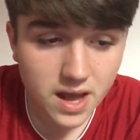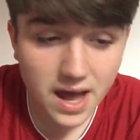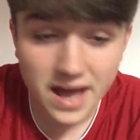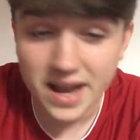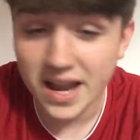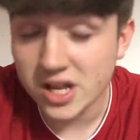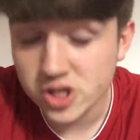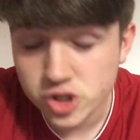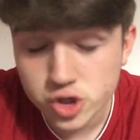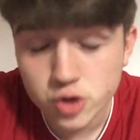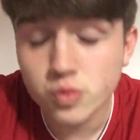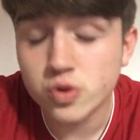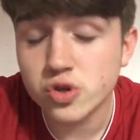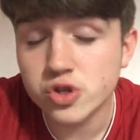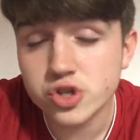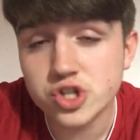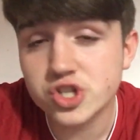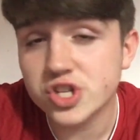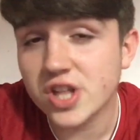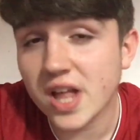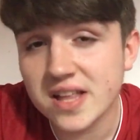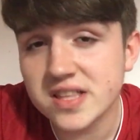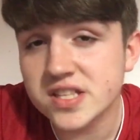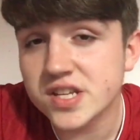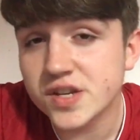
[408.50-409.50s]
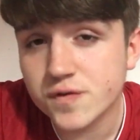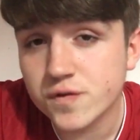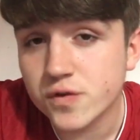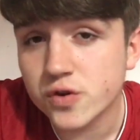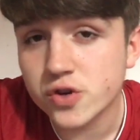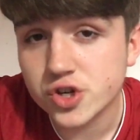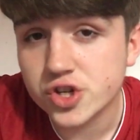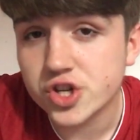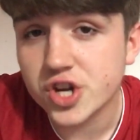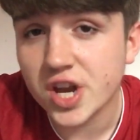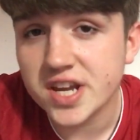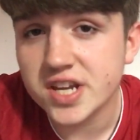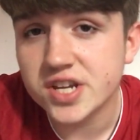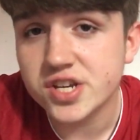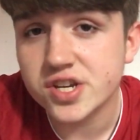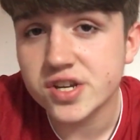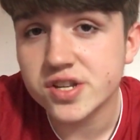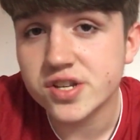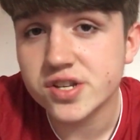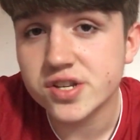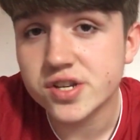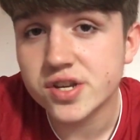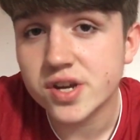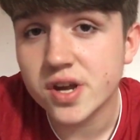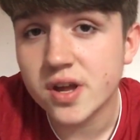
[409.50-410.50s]
I do understand his
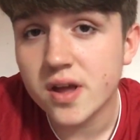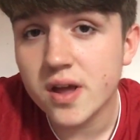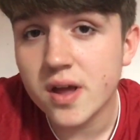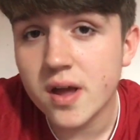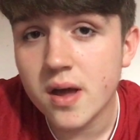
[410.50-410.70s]
frustrations